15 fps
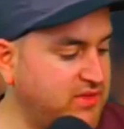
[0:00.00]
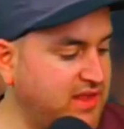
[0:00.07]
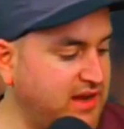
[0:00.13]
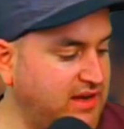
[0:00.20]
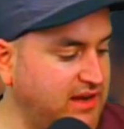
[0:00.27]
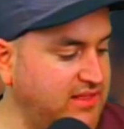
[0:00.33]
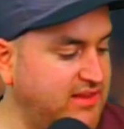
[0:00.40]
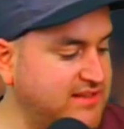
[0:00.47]
And when they
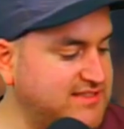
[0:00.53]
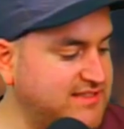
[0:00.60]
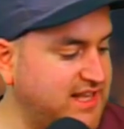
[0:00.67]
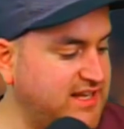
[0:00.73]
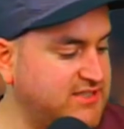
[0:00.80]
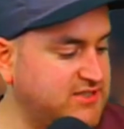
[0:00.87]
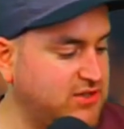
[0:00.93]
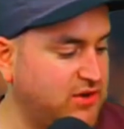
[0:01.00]
did this,
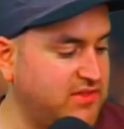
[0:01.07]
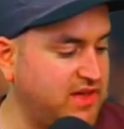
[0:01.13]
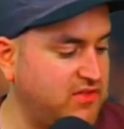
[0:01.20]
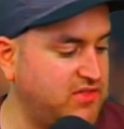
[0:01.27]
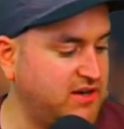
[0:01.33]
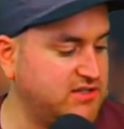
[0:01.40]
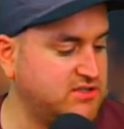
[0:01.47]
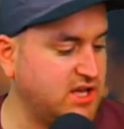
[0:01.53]
they saw
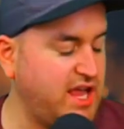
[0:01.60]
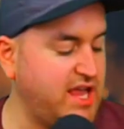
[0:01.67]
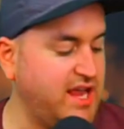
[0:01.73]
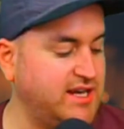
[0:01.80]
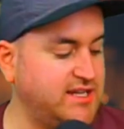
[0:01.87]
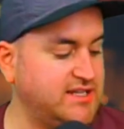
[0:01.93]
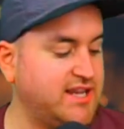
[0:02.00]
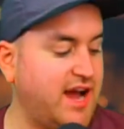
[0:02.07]
that there's an
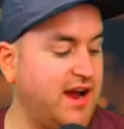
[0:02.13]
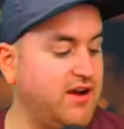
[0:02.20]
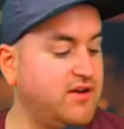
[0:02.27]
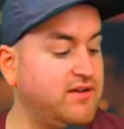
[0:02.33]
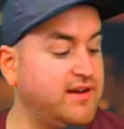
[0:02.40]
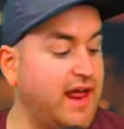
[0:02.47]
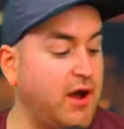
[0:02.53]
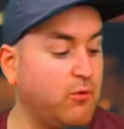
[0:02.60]
entire
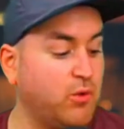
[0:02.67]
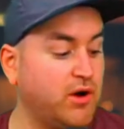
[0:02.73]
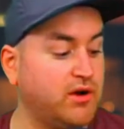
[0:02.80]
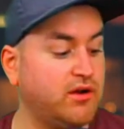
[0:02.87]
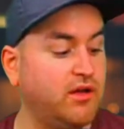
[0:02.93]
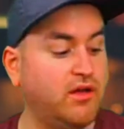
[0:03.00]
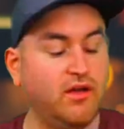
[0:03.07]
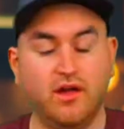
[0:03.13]

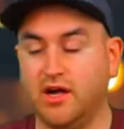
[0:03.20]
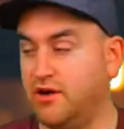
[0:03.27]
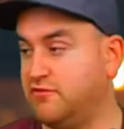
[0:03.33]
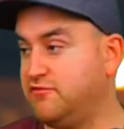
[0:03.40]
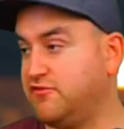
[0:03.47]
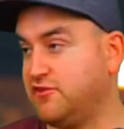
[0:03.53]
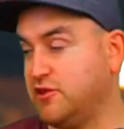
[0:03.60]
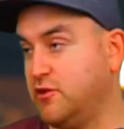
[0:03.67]
network
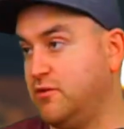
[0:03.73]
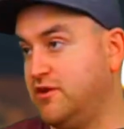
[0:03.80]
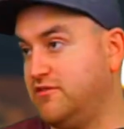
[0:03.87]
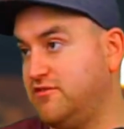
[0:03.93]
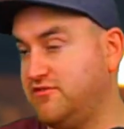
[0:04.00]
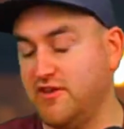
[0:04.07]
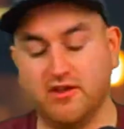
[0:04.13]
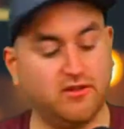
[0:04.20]
of
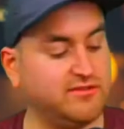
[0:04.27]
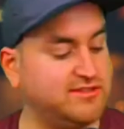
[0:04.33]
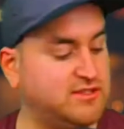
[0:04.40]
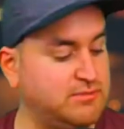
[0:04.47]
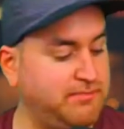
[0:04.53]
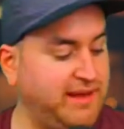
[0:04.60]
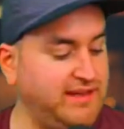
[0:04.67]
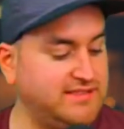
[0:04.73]
fluid-filled
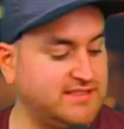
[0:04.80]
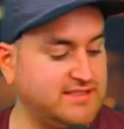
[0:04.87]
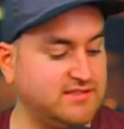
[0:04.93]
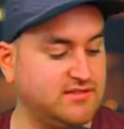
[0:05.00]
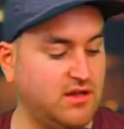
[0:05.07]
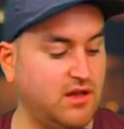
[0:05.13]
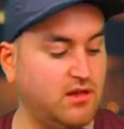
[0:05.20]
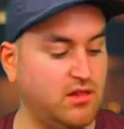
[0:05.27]

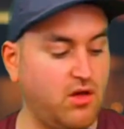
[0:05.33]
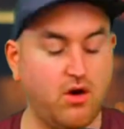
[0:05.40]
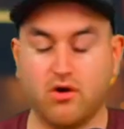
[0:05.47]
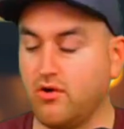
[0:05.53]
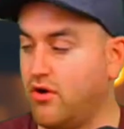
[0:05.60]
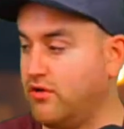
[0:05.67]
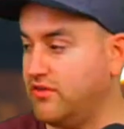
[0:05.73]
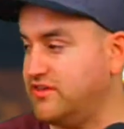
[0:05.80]
spaces
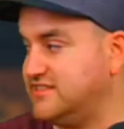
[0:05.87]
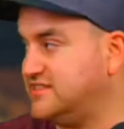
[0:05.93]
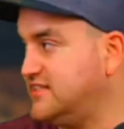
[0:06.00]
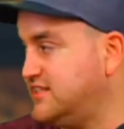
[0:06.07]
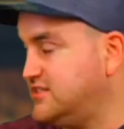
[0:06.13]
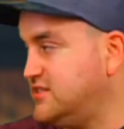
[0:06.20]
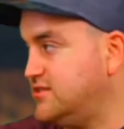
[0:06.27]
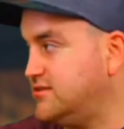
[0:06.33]
along all these
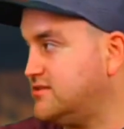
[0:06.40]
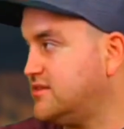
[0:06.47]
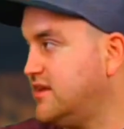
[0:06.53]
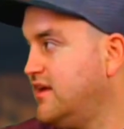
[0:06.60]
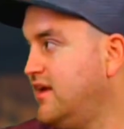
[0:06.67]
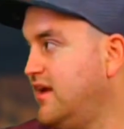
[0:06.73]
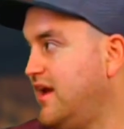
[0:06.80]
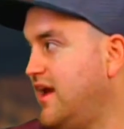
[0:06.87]
tissues,
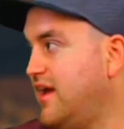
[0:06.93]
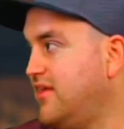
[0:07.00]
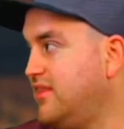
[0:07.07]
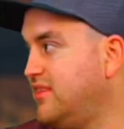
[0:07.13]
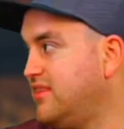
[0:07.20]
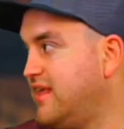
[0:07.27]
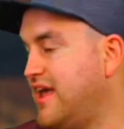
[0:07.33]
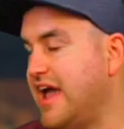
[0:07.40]

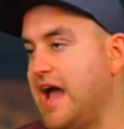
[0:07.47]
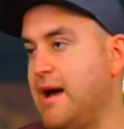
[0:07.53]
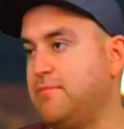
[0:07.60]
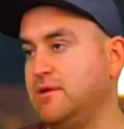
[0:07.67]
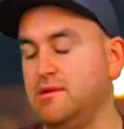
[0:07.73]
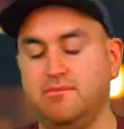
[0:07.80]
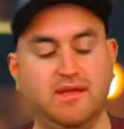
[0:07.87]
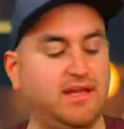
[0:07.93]
and they
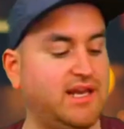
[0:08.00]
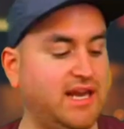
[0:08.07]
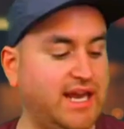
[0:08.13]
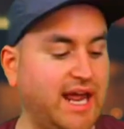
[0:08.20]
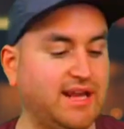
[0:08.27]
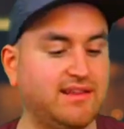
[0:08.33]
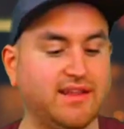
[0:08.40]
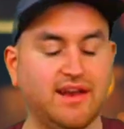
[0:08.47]
happen to be
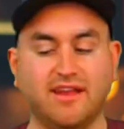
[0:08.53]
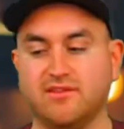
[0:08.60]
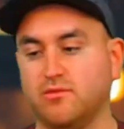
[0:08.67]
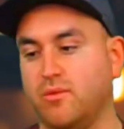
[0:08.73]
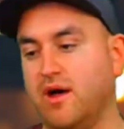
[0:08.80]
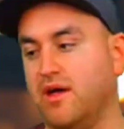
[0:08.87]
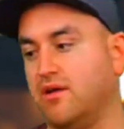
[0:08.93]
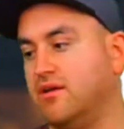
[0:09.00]
connected as
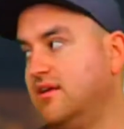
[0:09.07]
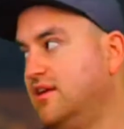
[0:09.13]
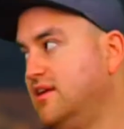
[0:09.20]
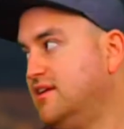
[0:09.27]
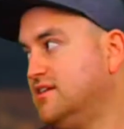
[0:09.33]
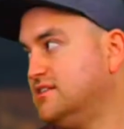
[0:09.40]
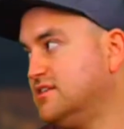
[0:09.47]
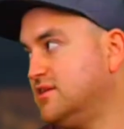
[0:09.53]
well.
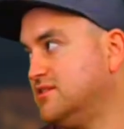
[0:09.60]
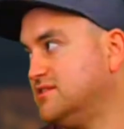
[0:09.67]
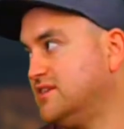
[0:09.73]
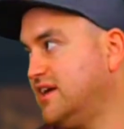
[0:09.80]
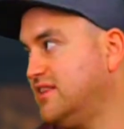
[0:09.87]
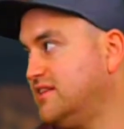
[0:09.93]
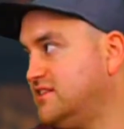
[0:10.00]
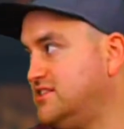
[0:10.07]
So it's
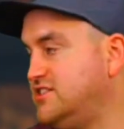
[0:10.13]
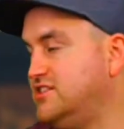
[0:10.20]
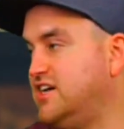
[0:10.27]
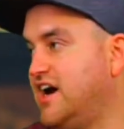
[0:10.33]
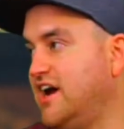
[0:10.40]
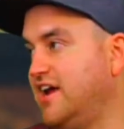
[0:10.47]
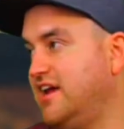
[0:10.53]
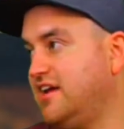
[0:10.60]
like this
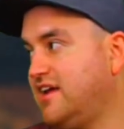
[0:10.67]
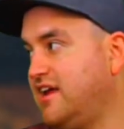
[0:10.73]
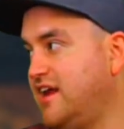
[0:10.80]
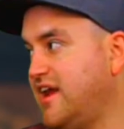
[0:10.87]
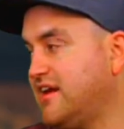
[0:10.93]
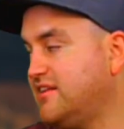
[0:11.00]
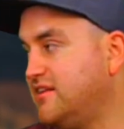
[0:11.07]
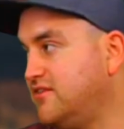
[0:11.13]
giant
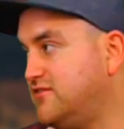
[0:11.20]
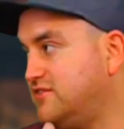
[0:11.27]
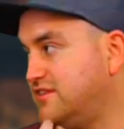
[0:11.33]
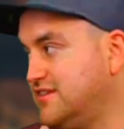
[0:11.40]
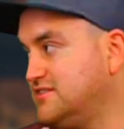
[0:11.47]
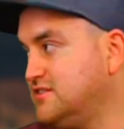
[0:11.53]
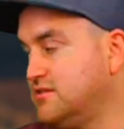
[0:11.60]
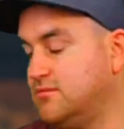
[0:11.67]
connective
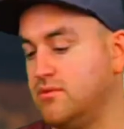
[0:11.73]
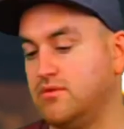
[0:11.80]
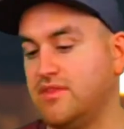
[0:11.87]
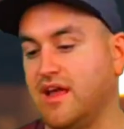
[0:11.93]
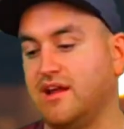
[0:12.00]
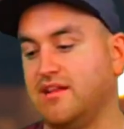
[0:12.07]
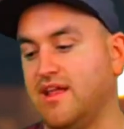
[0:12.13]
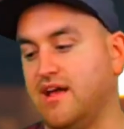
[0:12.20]
system
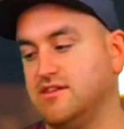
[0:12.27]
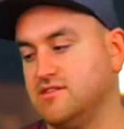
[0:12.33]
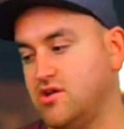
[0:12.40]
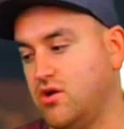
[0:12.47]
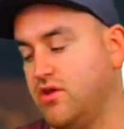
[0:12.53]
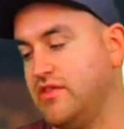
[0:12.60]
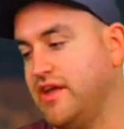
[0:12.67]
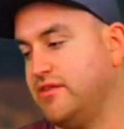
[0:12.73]
that allows
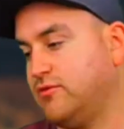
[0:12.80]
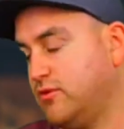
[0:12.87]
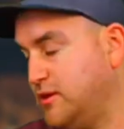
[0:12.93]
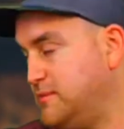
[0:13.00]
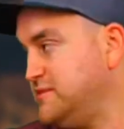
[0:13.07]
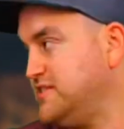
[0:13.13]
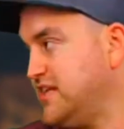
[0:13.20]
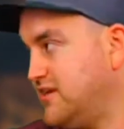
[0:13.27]
all that
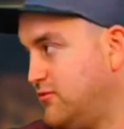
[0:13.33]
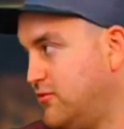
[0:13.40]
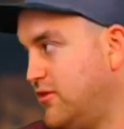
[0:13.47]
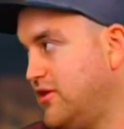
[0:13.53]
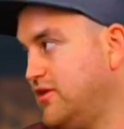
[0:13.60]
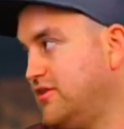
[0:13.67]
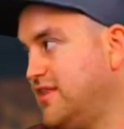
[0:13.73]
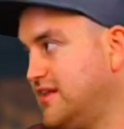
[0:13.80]
20% of
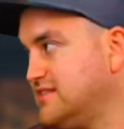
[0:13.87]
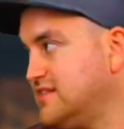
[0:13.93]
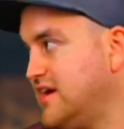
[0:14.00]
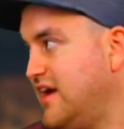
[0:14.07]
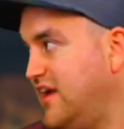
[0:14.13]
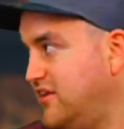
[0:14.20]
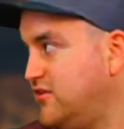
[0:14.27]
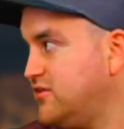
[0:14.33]
water that's
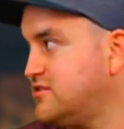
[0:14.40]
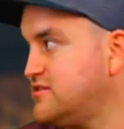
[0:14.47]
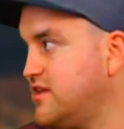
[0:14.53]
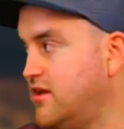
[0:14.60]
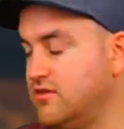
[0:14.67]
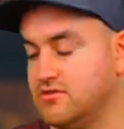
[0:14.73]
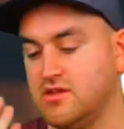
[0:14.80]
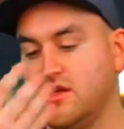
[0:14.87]
not in your
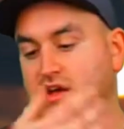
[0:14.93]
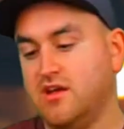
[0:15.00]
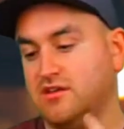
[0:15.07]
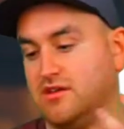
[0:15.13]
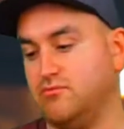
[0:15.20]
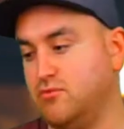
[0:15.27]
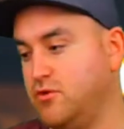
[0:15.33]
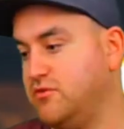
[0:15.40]
cells
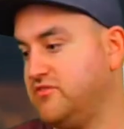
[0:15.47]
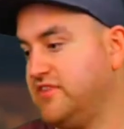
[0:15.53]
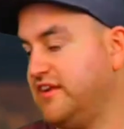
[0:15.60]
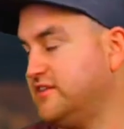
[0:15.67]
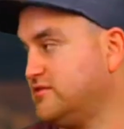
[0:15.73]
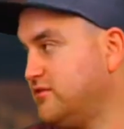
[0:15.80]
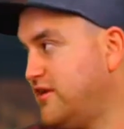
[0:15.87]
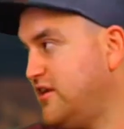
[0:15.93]
to move
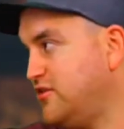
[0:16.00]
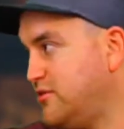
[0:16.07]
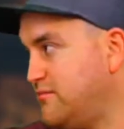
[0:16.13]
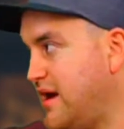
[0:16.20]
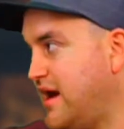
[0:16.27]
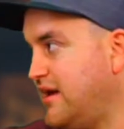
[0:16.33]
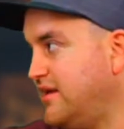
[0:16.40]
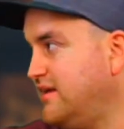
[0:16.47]
things around your
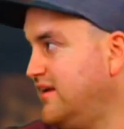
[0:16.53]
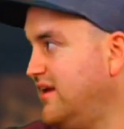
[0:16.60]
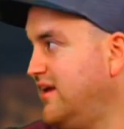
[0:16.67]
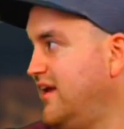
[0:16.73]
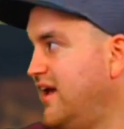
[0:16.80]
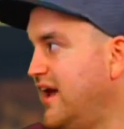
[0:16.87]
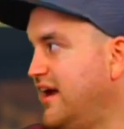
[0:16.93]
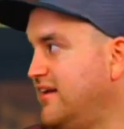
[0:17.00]
body.
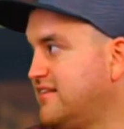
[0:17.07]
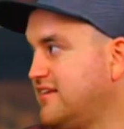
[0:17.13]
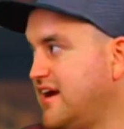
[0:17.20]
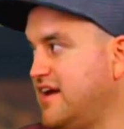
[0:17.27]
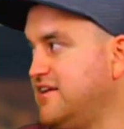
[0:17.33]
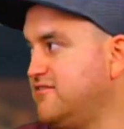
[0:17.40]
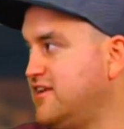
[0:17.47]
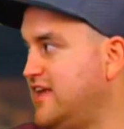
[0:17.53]
And it's
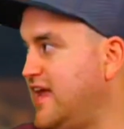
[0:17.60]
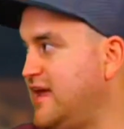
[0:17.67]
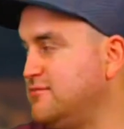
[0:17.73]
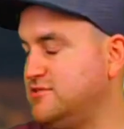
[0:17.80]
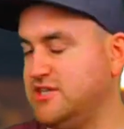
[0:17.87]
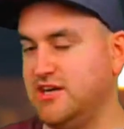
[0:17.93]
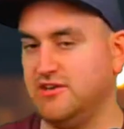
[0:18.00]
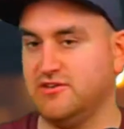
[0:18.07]
kind of a
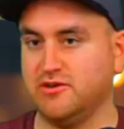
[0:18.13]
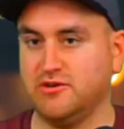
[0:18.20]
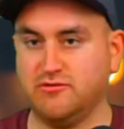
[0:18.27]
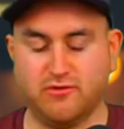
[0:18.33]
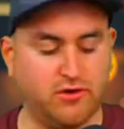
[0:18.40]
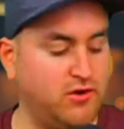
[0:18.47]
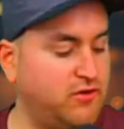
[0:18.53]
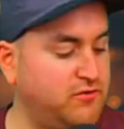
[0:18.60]
game changer
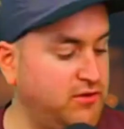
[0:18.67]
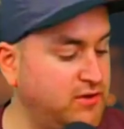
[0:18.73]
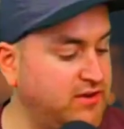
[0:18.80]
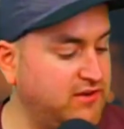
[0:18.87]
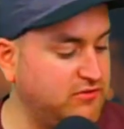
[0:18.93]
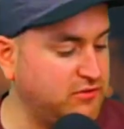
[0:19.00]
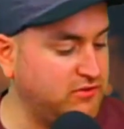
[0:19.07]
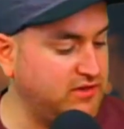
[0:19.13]
for a few
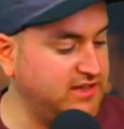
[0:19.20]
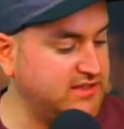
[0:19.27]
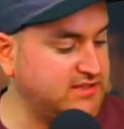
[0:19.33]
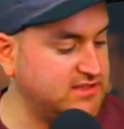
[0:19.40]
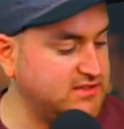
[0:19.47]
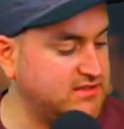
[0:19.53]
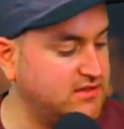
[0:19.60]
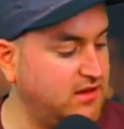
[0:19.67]
different
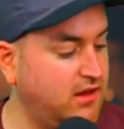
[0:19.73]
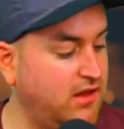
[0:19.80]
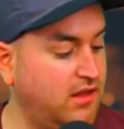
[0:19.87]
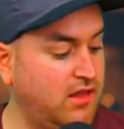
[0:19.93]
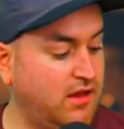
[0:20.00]
reasons.